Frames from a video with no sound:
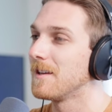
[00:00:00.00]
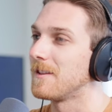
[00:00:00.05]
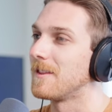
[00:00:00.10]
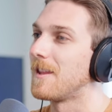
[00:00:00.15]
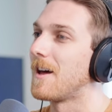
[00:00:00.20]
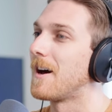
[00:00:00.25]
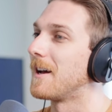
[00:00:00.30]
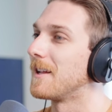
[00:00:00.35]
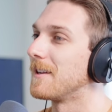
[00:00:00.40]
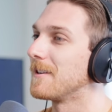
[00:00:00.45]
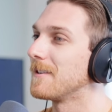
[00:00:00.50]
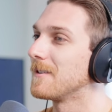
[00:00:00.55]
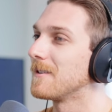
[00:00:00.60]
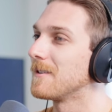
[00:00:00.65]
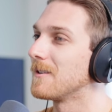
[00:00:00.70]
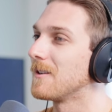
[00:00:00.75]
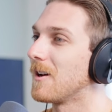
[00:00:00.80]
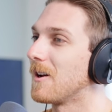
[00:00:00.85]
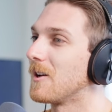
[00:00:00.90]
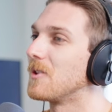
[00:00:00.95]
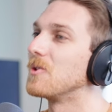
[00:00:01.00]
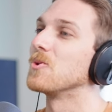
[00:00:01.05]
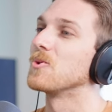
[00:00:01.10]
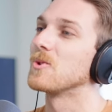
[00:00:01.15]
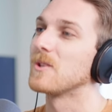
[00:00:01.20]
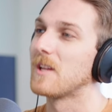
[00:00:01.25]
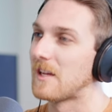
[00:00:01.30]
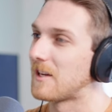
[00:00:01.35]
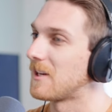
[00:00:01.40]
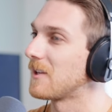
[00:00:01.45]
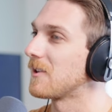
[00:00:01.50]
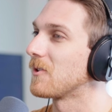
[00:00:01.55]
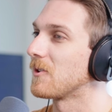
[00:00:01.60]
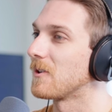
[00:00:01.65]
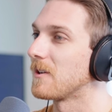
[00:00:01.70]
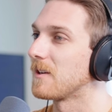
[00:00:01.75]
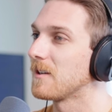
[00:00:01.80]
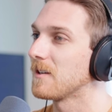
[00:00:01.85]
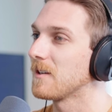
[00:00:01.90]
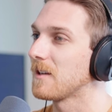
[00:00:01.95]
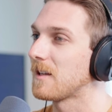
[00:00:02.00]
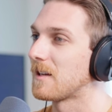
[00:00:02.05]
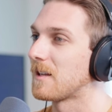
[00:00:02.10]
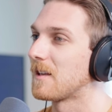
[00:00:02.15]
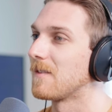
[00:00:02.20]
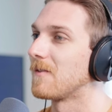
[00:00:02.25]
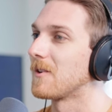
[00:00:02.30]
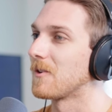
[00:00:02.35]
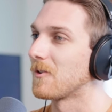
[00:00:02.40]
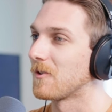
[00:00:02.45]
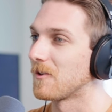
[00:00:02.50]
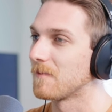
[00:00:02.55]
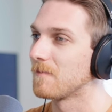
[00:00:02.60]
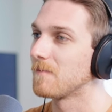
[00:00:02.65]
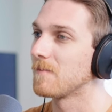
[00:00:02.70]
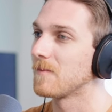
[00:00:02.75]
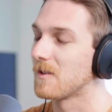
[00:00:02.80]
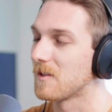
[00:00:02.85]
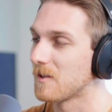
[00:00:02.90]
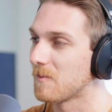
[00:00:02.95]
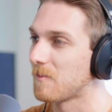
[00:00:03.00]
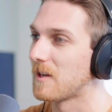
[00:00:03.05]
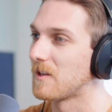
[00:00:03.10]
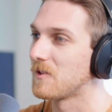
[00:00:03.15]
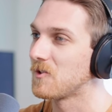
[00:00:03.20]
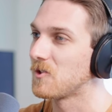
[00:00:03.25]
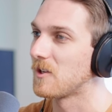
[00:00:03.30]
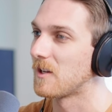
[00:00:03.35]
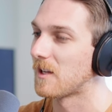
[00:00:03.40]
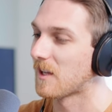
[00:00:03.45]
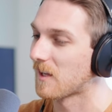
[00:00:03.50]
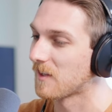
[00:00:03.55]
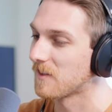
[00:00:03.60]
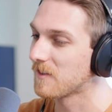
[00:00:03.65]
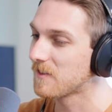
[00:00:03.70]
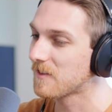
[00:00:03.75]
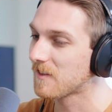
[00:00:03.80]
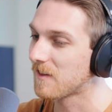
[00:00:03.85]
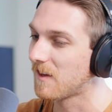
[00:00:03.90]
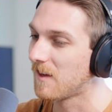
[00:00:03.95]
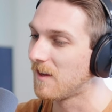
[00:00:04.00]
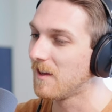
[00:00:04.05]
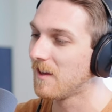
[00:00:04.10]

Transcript: not understanding her and giving her the space she needs.